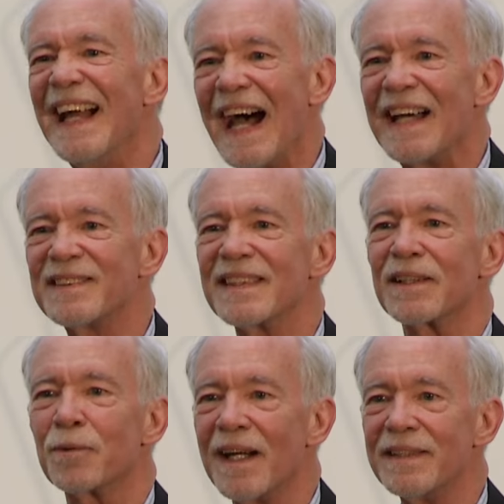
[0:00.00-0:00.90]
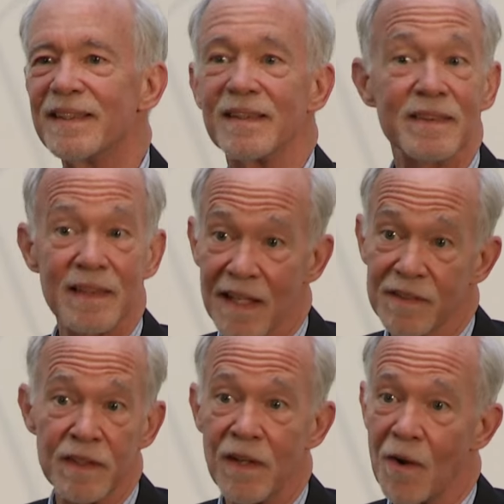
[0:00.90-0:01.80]
as the crisis
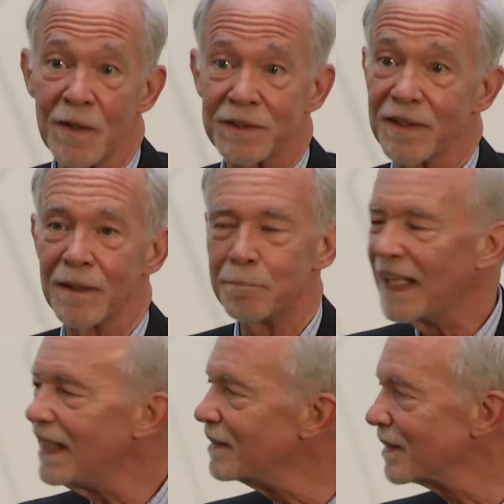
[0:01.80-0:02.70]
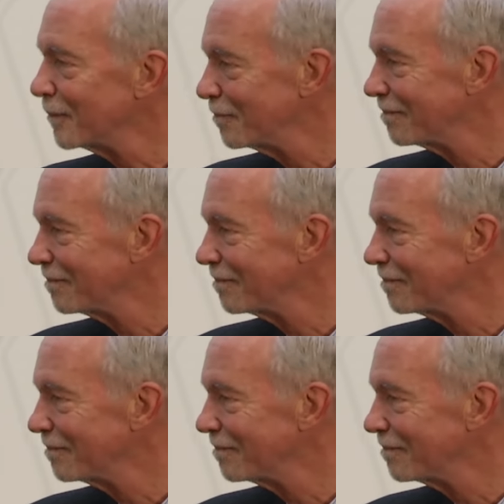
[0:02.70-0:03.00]
does not abate.